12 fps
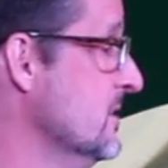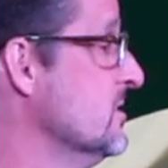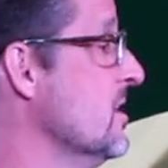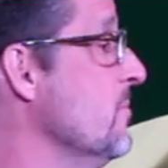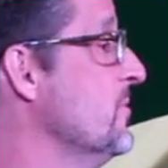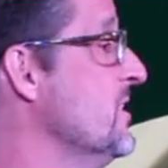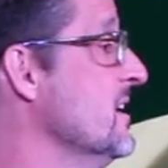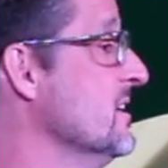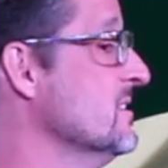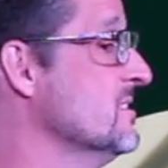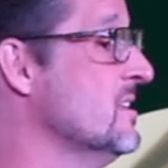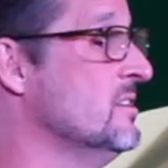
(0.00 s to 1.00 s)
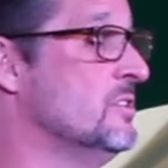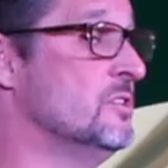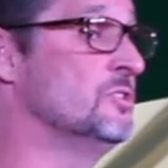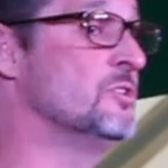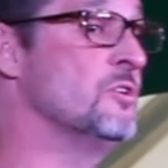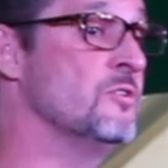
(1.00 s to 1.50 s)
Some things
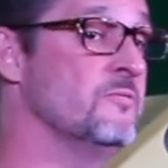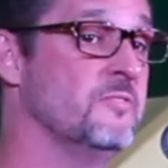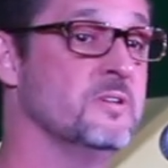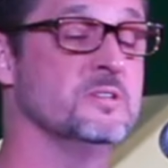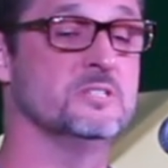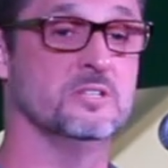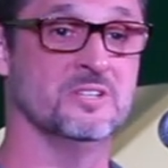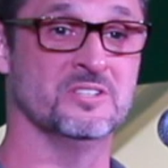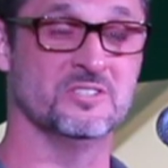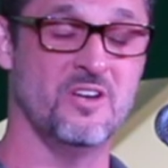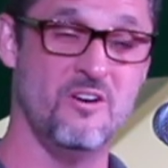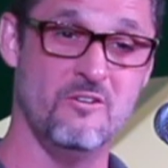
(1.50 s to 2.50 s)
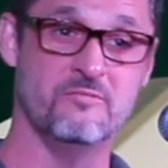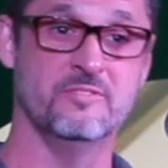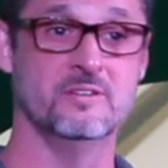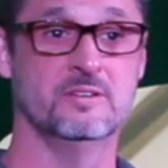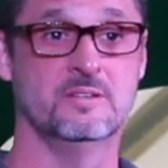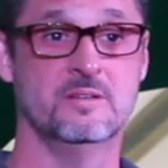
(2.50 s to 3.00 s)
deserve to dissolve,
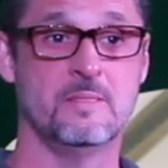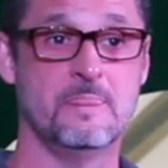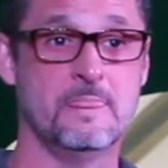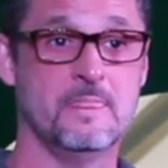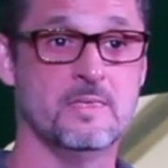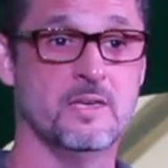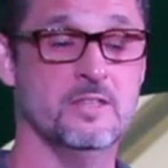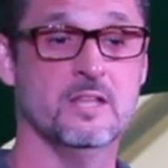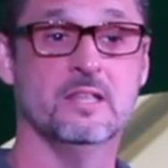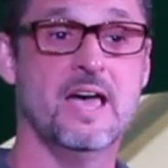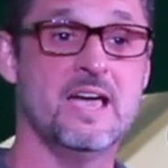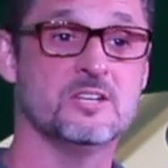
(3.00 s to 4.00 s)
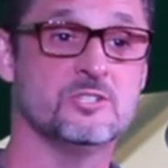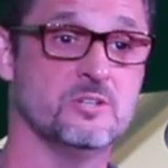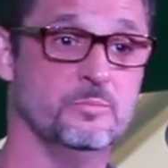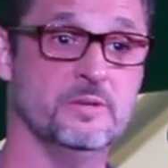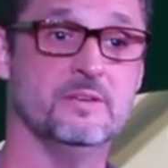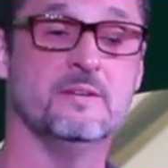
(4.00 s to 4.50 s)
and the last
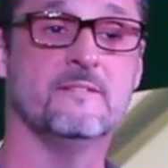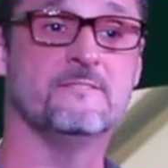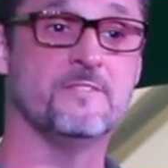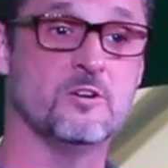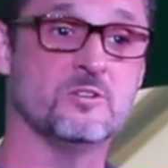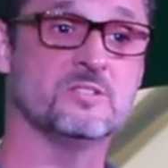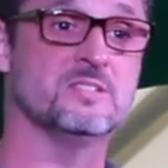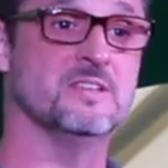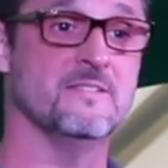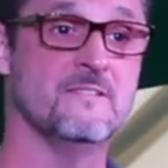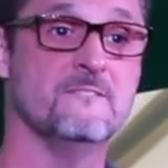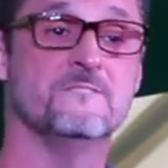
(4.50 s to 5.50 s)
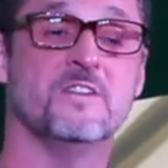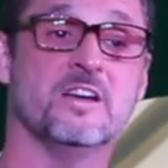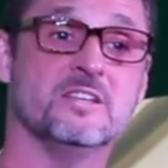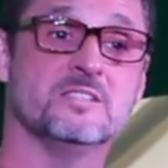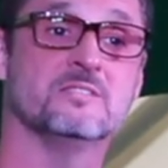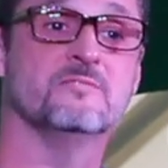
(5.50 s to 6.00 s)
shall be first, and
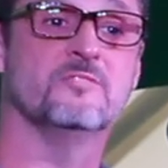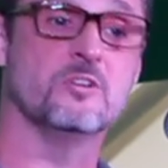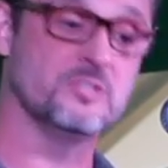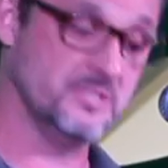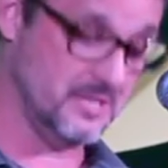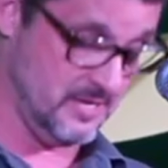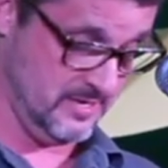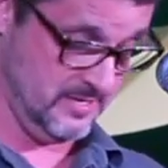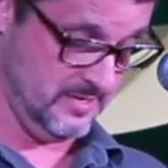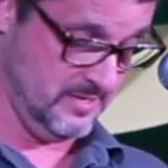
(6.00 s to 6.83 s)
vice versa.